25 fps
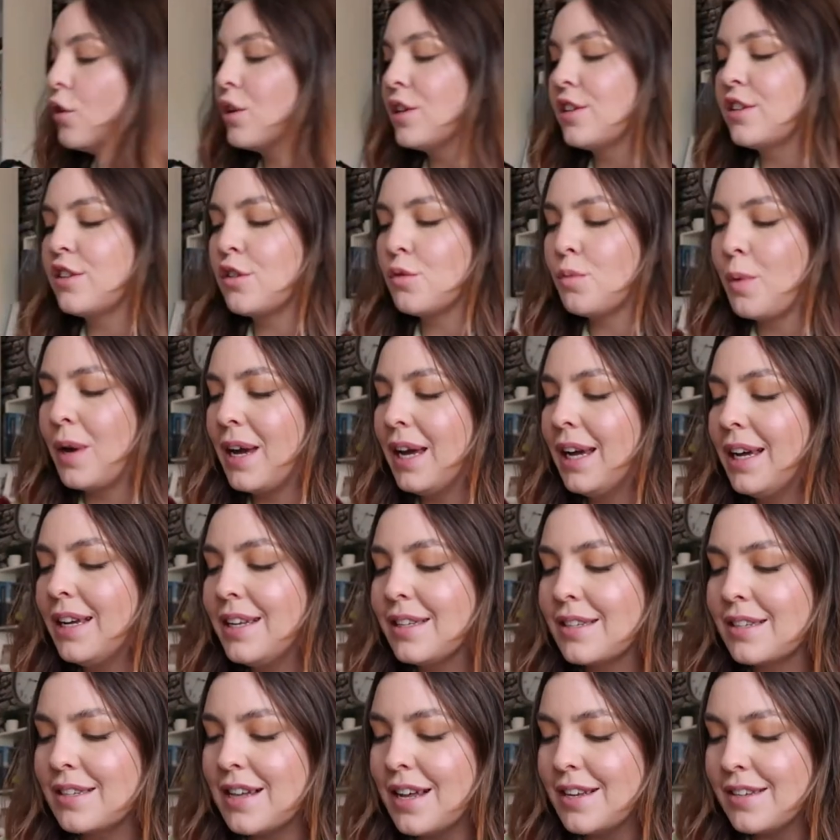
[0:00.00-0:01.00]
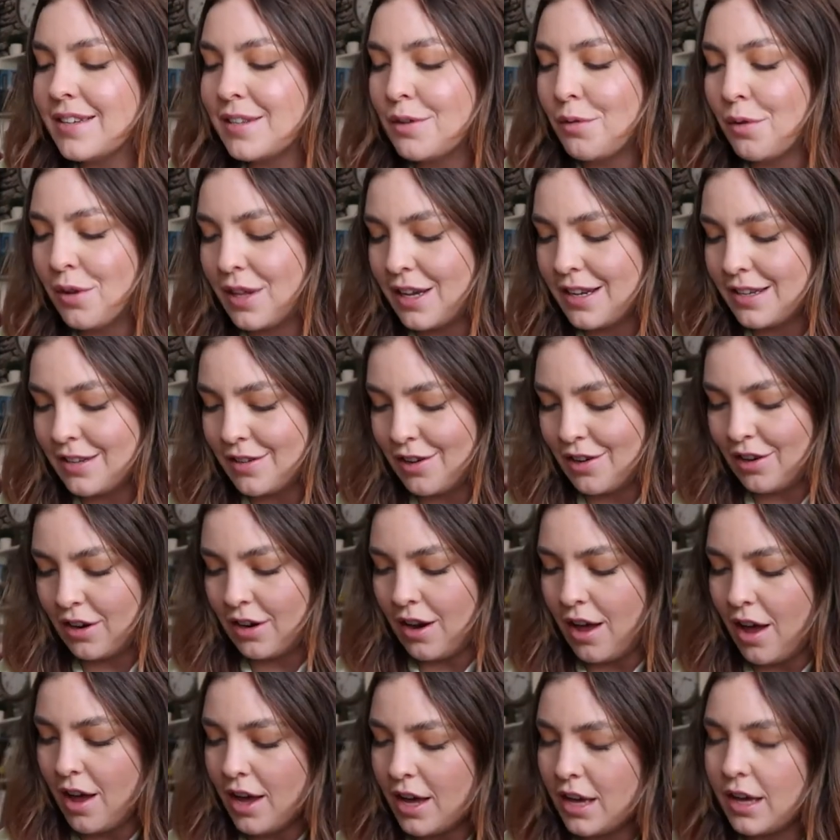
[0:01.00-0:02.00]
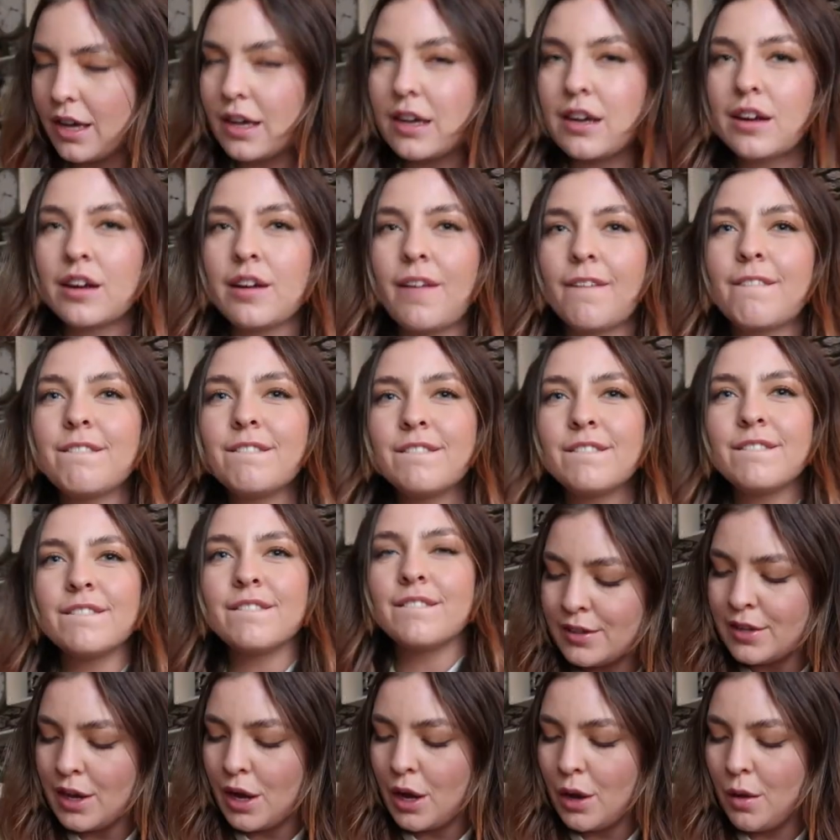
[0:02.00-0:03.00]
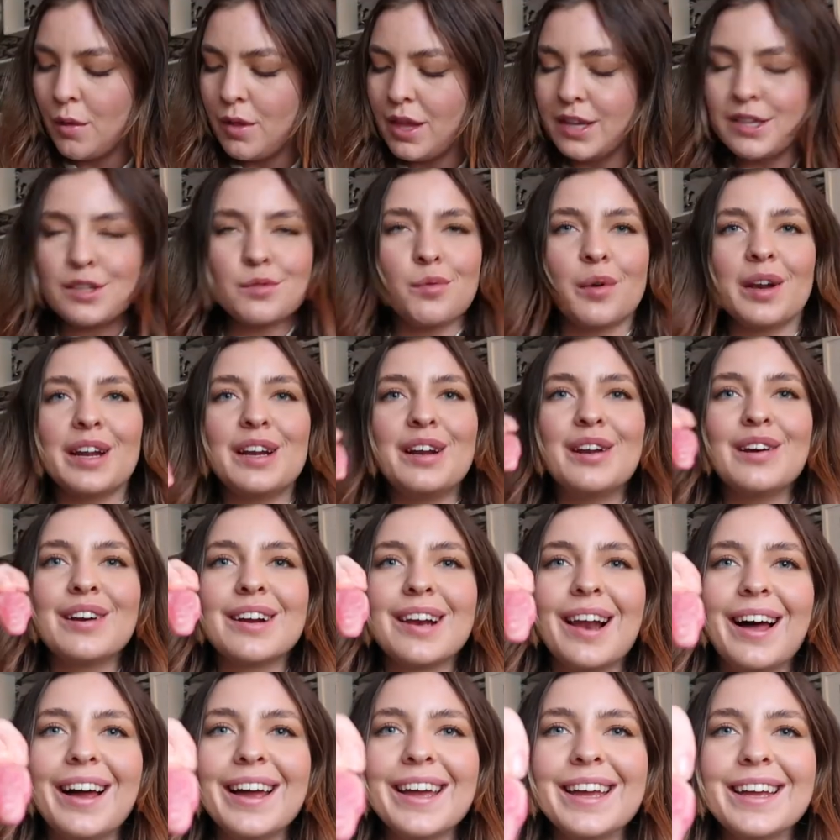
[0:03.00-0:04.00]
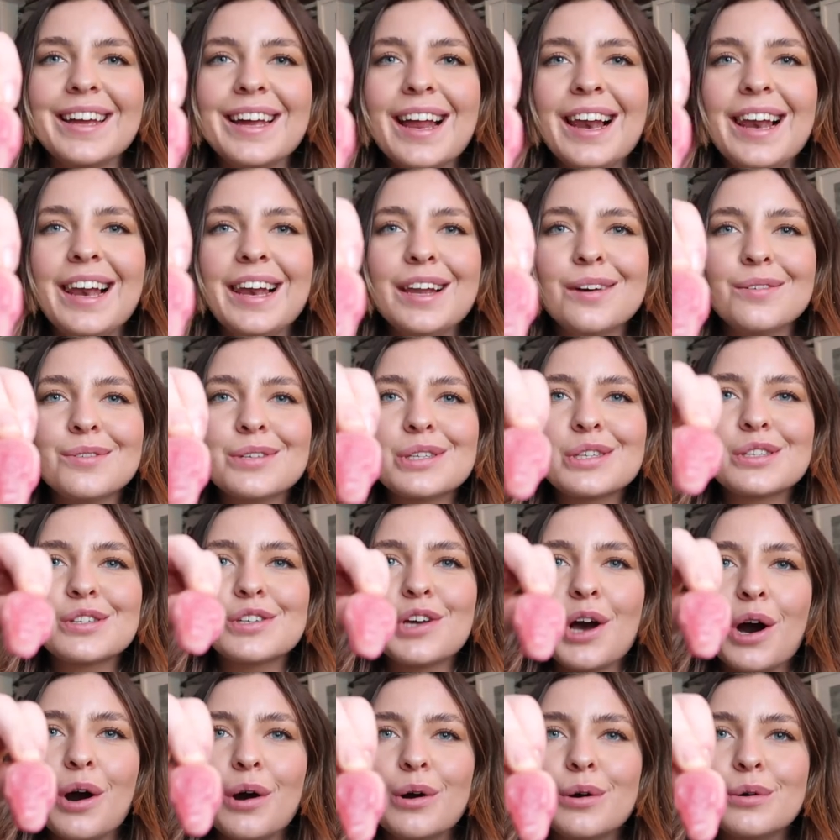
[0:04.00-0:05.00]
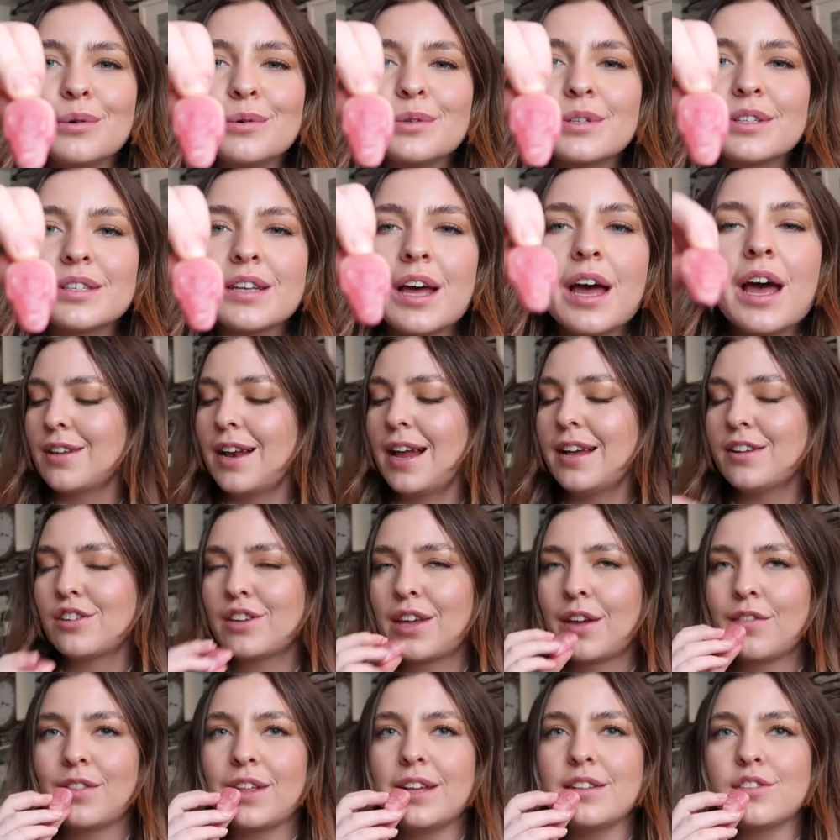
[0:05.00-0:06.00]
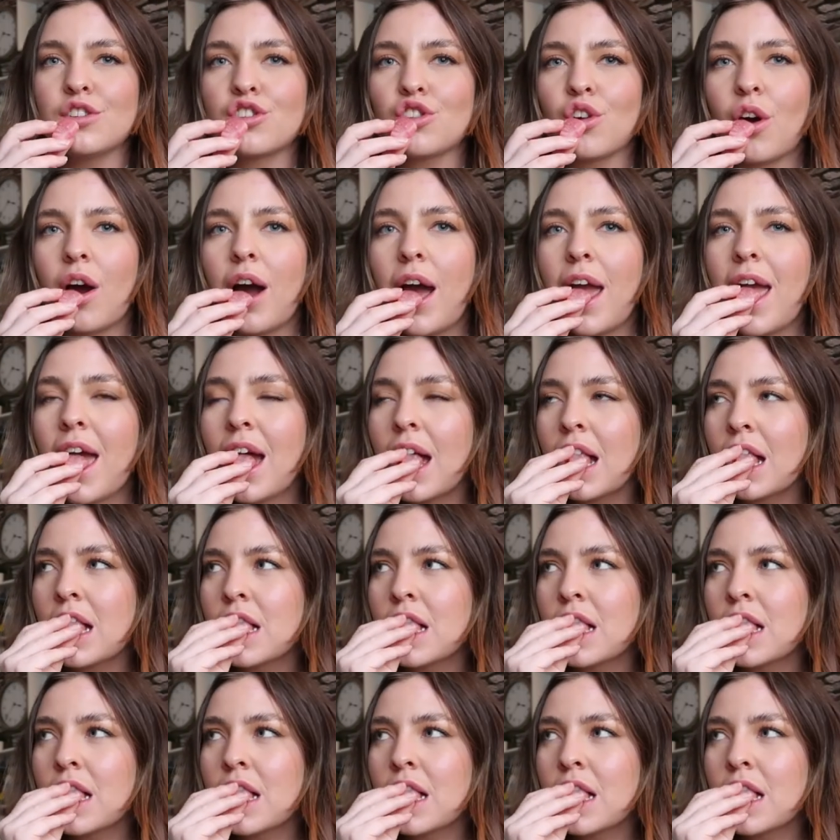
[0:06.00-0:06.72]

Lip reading: for the sweets, let's see what these look like. So this is what they look like. Little skulls. So let's give these a try.